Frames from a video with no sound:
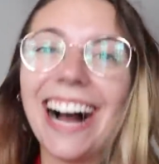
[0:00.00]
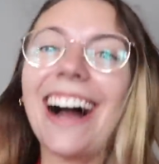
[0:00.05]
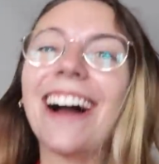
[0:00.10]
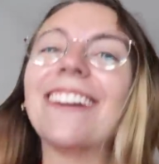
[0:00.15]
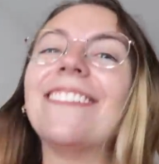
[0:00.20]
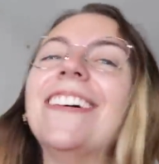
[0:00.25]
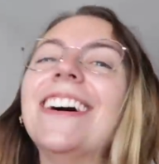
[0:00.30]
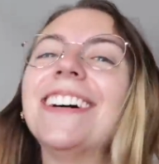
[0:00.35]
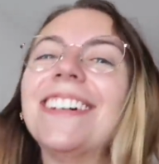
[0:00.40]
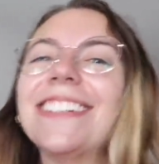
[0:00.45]

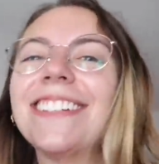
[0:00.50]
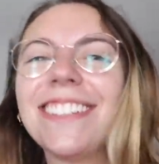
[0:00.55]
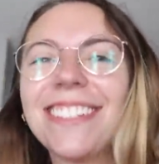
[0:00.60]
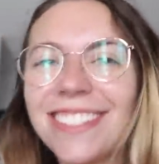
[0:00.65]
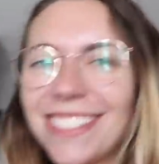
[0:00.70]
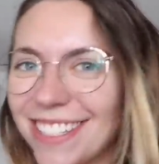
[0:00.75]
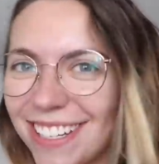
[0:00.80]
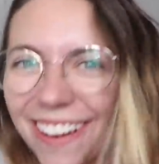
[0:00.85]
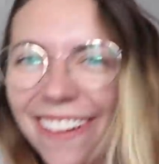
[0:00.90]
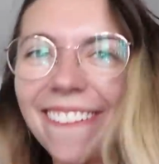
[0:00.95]
I'm
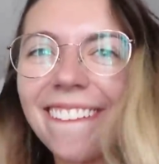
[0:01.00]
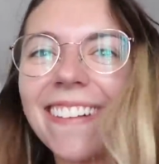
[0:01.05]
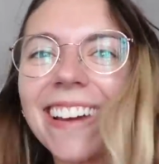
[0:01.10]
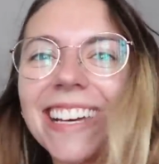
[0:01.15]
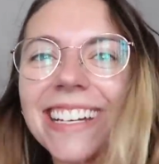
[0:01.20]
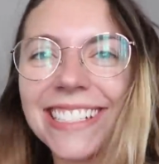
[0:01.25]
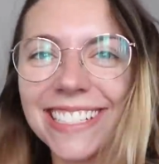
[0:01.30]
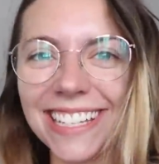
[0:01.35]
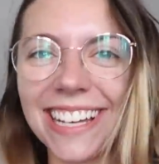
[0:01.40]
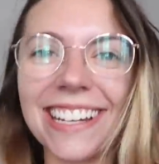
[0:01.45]
so
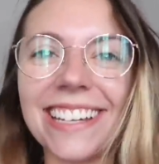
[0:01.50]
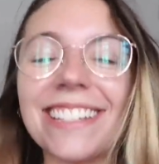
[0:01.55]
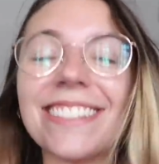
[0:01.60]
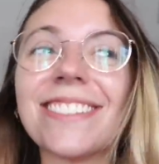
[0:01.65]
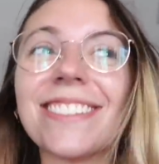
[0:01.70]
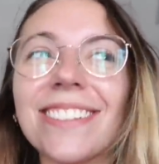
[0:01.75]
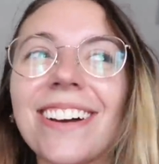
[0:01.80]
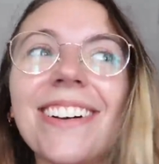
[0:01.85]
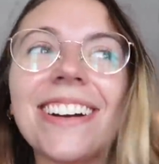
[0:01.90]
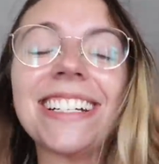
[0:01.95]

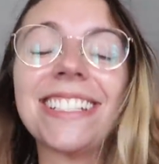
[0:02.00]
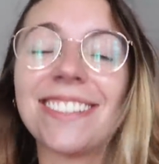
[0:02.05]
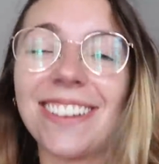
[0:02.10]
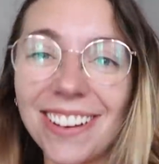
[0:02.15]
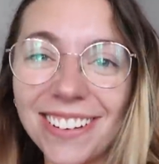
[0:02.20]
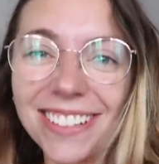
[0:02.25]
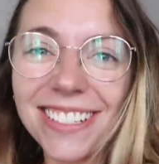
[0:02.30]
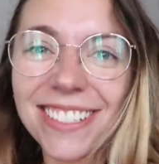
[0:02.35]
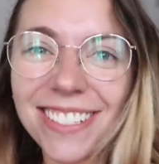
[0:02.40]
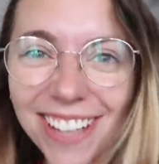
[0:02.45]
excited, so,
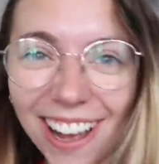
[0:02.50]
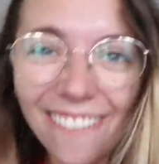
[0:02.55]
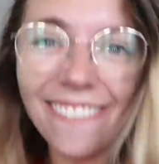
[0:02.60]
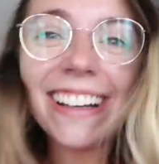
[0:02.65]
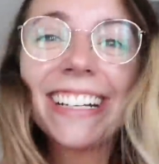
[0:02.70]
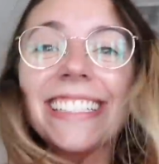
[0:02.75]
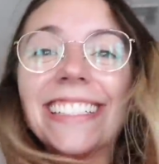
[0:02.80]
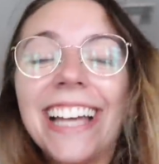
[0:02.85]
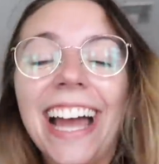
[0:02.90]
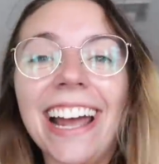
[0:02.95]
so, so
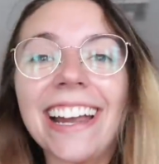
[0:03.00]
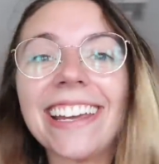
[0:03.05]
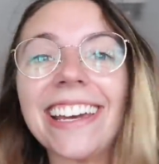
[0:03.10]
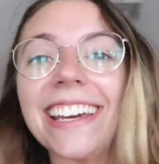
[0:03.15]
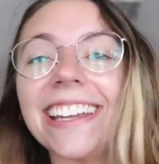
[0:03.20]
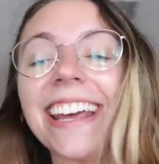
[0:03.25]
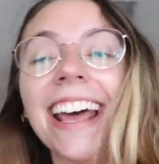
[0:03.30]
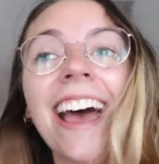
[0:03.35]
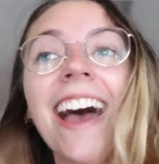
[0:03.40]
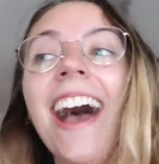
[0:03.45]

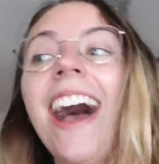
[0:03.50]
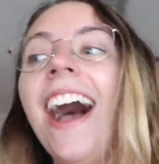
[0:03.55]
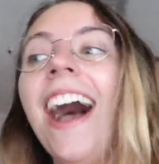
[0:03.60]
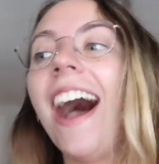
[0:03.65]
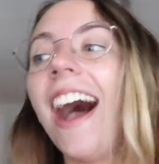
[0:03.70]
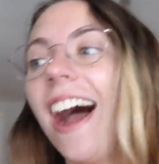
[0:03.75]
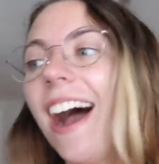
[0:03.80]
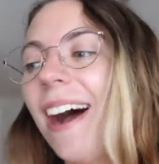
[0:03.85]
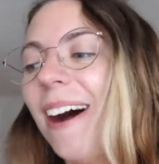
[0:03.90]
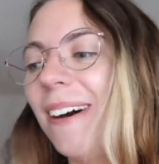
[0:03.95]
excited.
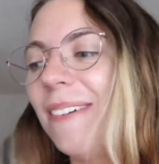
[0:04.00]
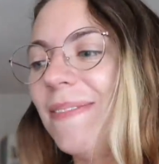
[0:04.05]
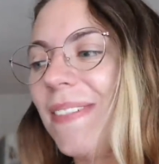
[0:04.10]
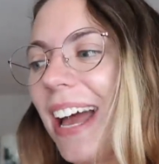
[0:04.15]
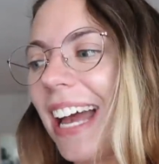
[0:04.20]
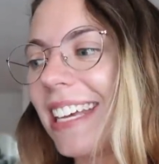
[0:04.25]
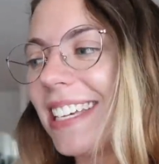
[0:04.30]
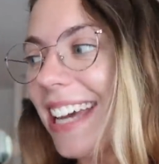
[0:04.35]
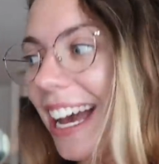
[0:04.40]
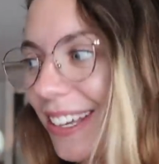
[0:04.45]
Um,
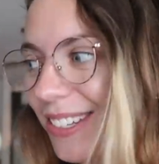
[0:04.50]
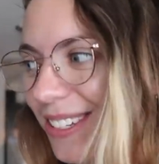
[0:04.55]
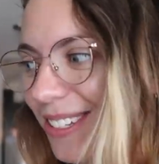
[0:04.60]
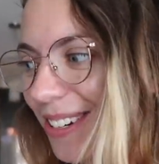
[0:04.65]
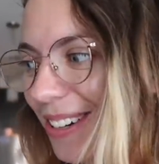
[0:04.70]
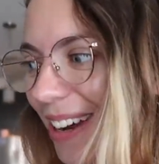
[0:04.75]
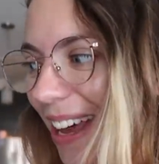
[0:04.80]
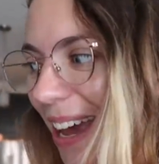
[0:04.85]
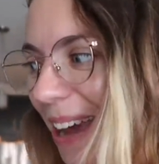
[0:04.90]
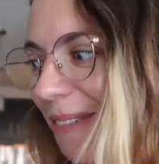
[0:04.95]

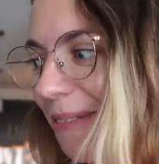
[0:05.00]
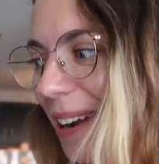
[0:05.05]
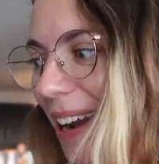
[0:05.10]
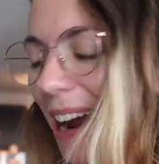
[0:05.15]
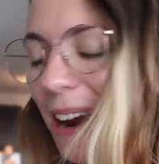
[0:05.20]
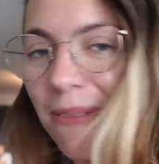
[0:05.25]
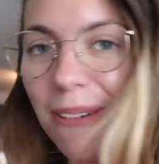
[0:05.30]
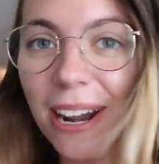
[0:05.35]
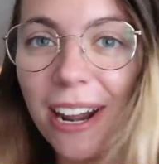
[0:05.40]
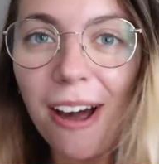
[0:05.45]
yesterday when
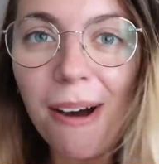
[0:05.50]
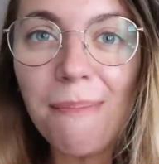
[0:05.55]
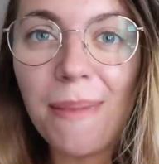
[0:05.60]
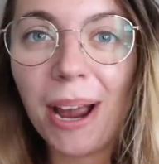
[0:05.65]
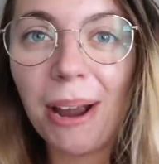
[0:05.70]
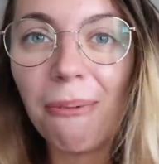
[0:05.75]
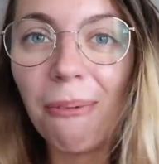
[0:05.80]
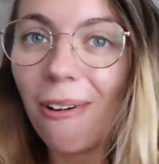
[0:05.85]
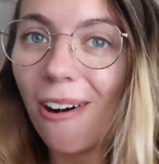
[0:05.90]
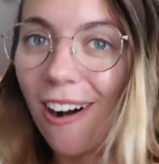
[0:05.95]
I went on
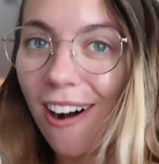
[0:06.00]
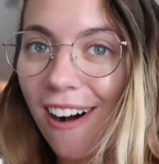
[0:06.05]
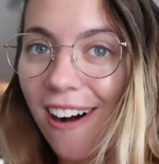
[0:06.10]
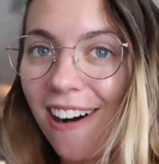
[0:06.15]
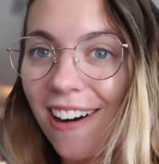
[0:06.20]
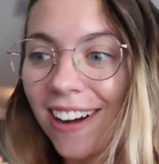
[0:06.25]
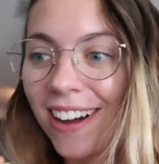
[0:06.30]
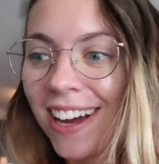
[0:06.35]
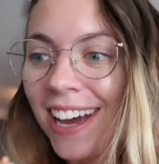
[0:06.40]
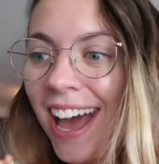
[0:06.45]
my
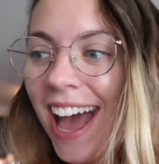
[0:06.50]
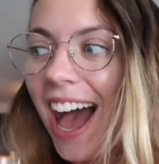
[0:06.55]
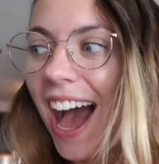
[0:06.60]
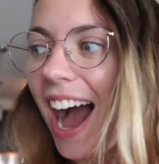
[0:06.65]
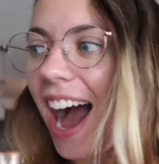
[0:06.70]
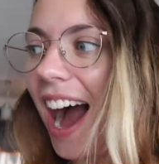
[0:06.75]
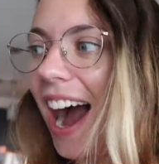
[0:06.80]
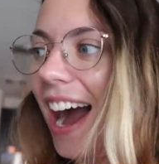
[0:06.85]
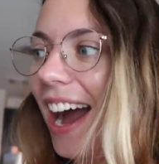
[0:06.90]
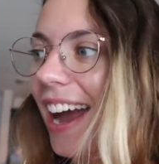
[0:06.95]
walk,
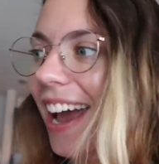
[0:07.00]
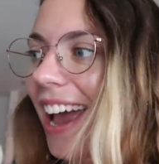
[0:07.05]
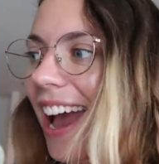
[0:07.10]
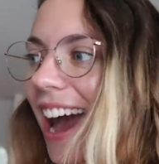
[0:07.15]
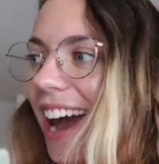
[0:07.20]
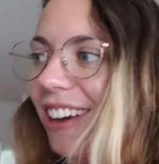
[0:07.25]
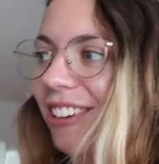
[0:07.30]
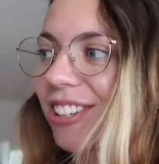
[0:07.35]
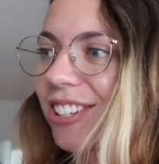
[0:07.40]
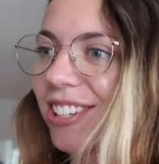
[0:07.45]
I
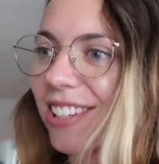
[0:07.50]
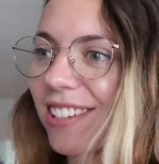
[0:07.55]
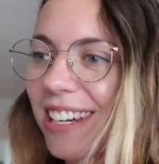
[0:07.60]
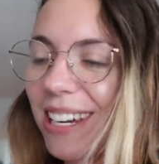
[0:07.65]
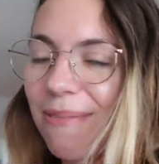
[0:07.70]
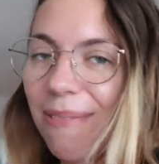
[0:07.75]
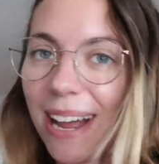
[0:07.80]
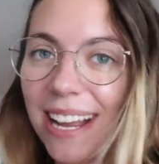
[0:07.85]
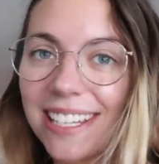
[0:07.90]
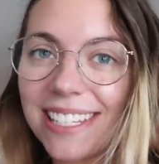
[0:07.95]

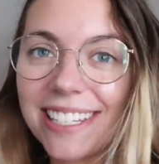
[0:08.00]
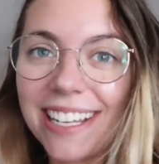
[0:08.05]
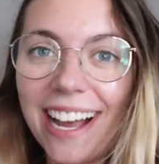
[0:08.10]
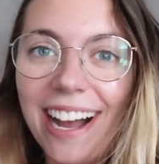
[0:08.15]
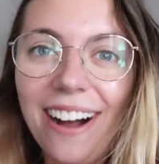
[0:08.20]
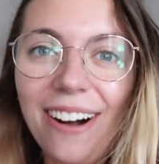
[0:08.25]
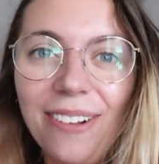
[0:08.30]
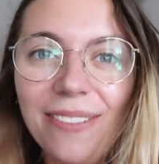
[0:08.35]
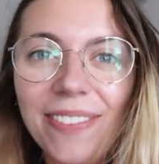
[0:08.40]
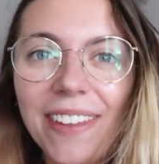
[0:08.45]
actually went
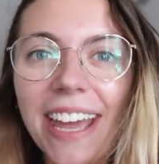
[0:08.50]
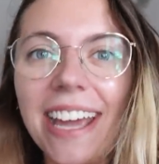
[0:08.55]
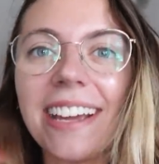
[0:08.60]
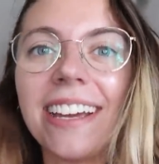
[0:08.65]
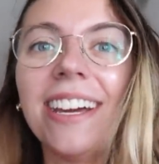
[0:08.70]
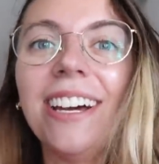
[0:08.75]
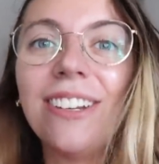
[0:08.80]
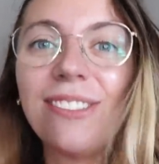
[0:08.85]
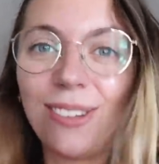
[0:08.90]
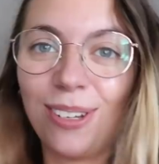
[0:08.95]
down like
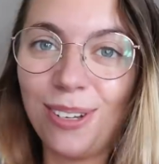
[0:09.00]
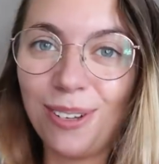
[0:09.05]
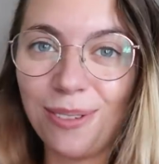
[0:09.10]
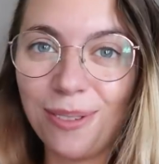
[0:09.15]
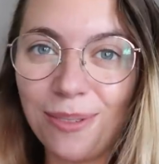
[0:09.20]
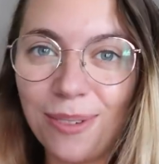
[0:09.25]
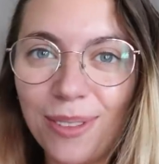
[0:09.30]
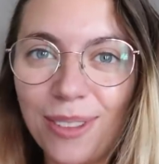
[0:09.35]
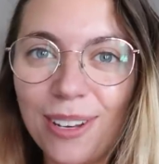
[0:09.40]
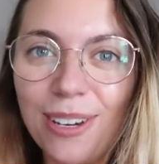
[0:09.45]

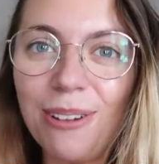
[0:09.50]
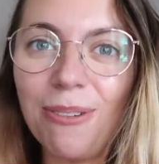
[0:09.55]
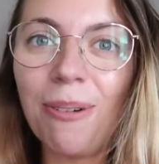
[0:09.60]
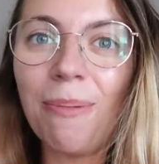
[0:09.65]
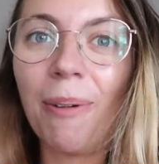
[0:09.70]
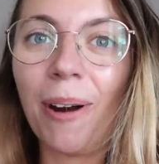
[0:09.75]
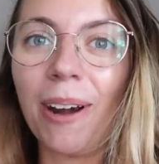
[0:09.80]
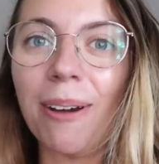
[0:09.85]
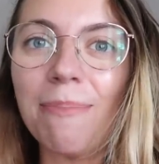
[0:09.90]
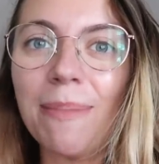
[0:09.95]
to the new
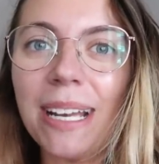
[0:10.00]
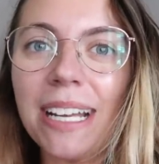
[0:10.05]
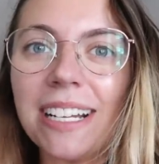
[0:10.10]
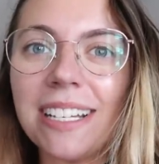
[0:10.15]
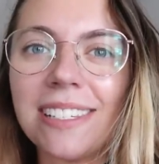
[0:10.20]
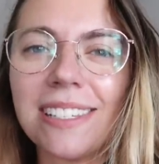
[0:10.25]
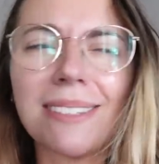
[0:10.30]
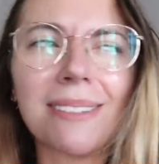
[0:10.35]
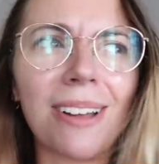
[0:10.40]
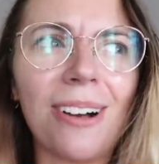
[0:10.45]
apartment
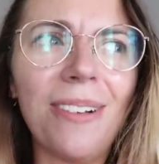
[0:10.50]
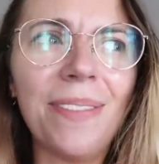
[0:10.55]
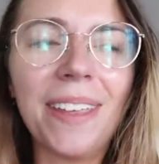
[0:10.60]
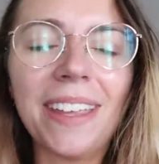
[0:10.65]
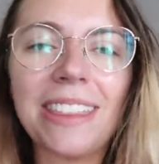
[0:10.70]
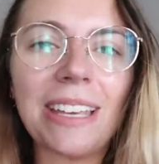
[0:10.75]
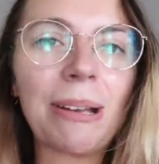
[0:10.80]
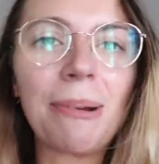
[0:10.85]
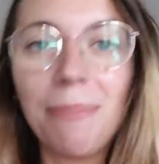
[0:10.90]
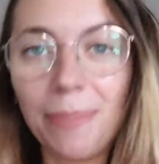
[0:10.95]
because it's on
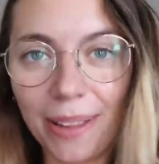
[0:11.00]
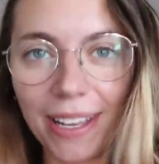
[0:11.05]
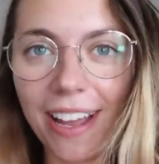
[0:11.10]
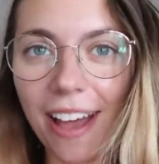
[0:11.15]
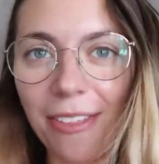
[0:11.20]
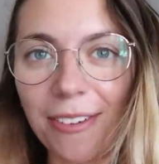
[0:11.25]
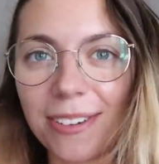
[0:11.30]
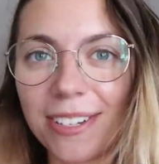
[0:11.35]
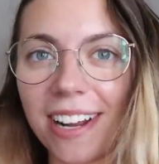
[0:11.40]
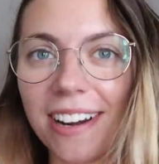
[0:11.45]
like the complete
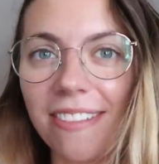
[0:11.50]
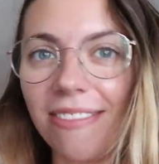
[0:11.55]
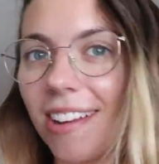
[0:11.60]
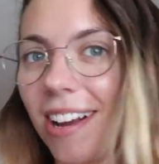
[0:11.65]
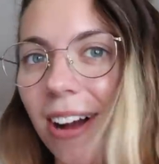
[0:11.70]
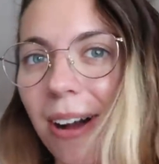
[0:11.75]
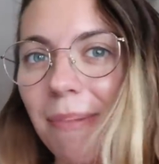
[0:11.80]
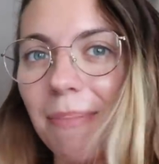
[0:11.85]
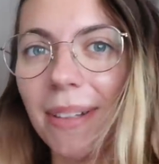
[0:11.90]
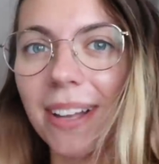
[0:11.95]
other side of the
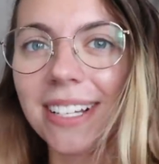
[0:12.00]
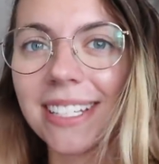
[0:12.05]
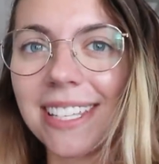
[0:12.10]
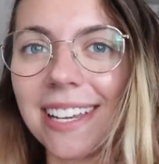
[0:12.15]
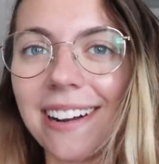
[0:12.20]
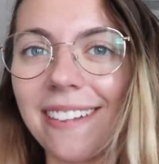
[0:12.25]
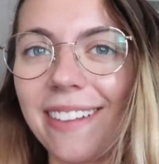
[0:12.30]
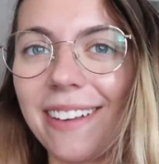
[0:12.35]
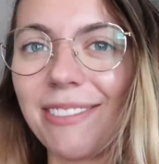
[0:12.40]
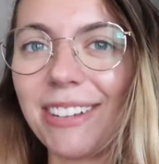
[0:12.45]
complex
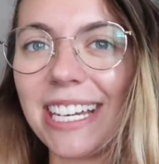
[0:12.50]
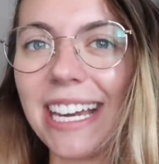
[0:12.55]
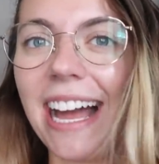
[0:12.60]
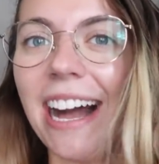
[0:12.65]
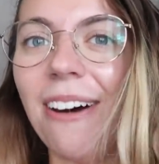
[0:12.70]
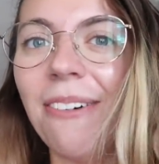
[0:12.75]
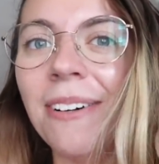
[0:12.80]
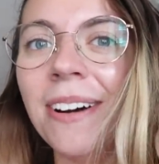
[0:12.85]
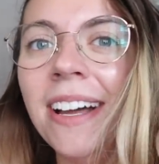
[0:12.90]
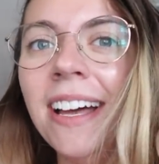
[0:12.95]
that I live in
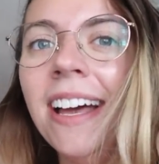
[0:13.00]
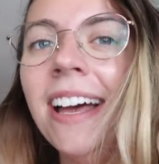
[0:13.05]
now.